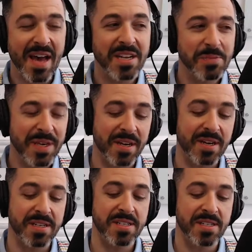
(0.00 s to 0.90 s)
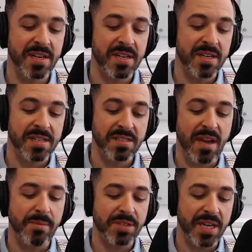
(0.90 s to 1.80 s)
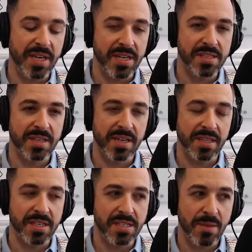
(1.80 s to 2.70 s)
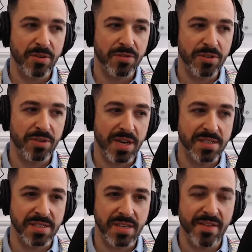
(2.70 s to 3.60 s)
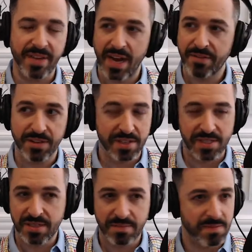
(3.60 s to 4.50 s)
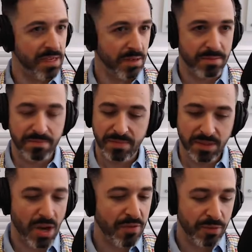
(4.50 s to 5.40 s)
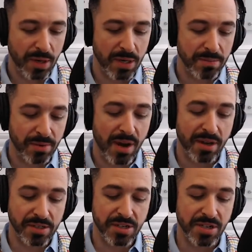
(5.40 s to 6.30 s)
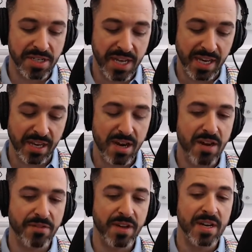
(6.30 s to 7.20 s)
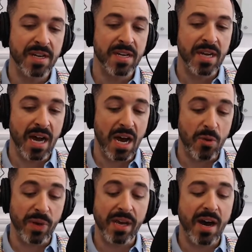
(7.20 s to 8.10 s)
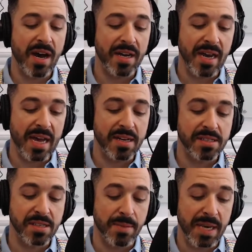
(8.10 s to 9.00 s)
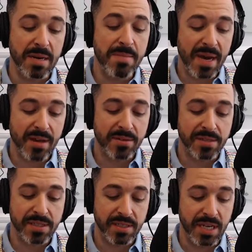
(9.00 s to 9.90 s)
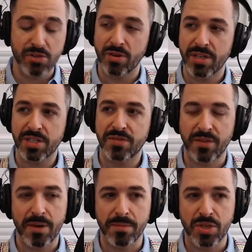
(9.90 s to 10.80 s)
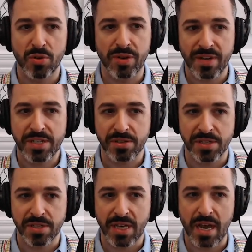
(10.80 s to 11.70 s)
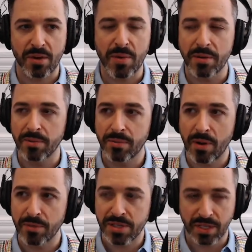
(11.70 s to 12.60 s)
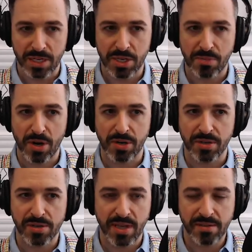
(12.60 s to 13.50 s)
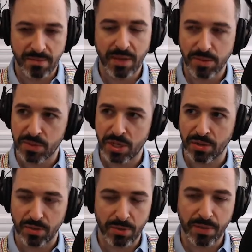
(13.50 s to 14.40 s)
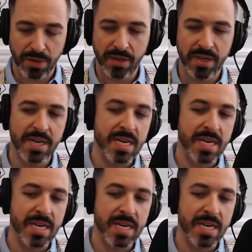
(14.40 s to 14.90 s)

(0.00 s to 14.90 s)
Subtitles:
that is because simultaneously in the summer of 2007, after this software product started taking off, we got some inbound interest from 2 investors in Seattle. One was Ignition Partners, that was Michelle Goldberg,